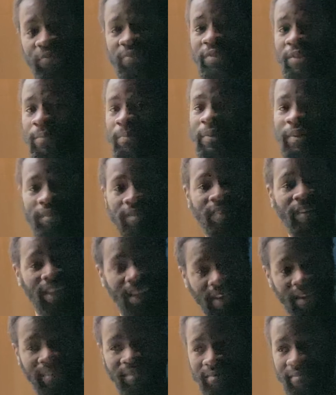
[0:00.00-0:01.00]
the person
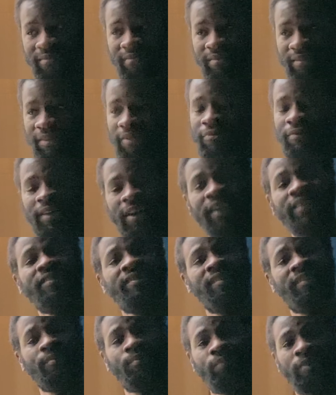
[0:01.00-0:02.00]
in the
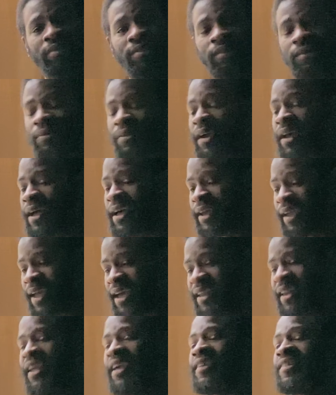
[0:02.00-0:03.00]
relationship with you
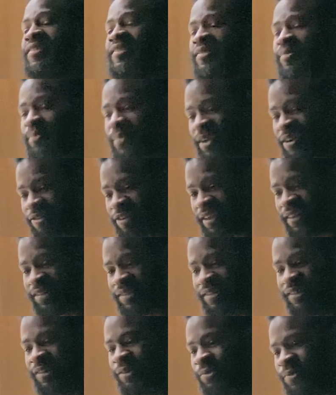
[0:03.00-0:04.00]
can
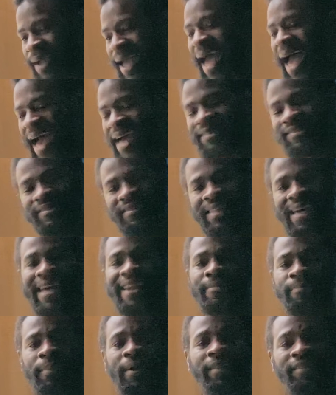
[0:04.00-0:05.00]
experience you as
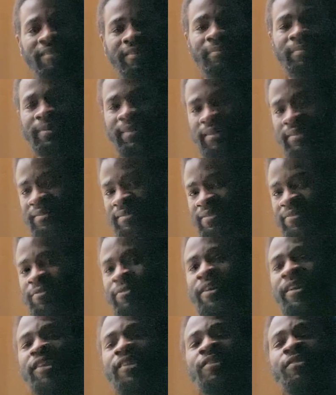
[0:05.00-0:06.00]
that better person
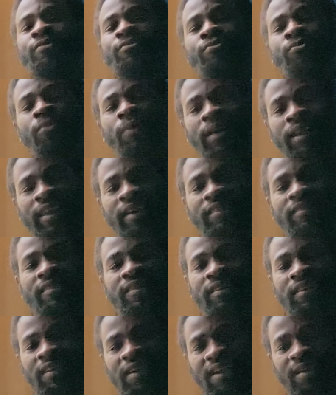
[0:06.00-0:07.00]
what are you willing to
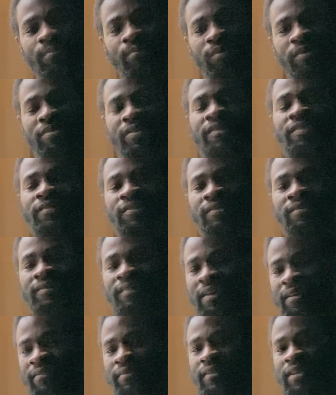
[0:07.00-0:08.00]
keep within
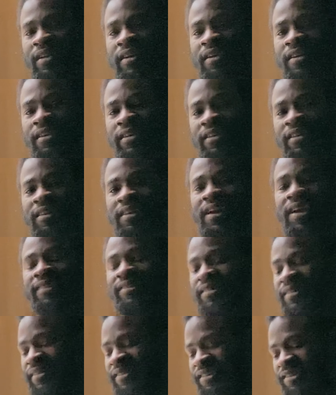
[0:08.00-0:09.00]
yourself and
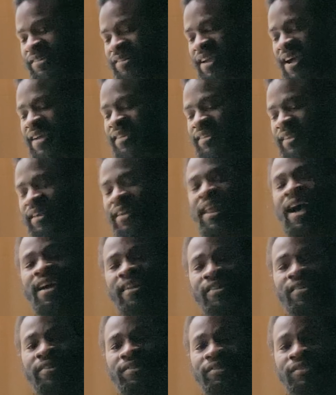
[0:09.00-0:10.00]
to shine the light
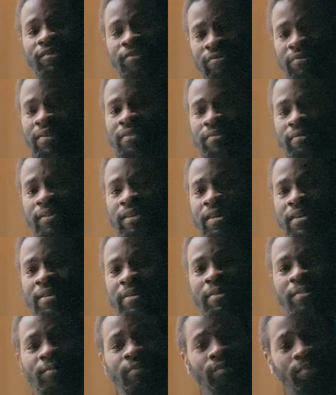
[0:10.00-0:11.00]
on to grow,
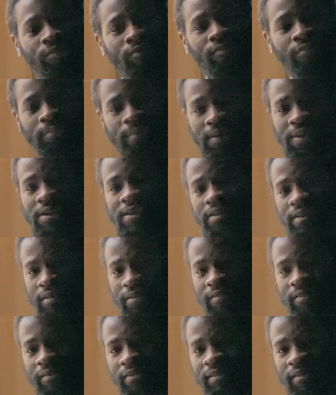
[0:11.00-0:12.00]
to be
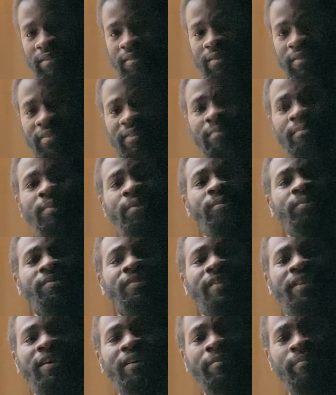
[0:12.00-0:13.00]
the most
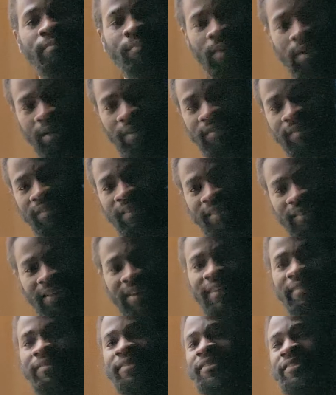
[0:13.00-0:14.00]
amazing
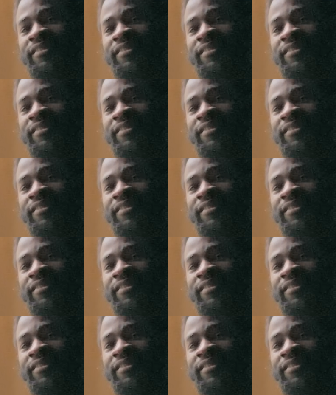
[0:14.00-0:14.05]
lover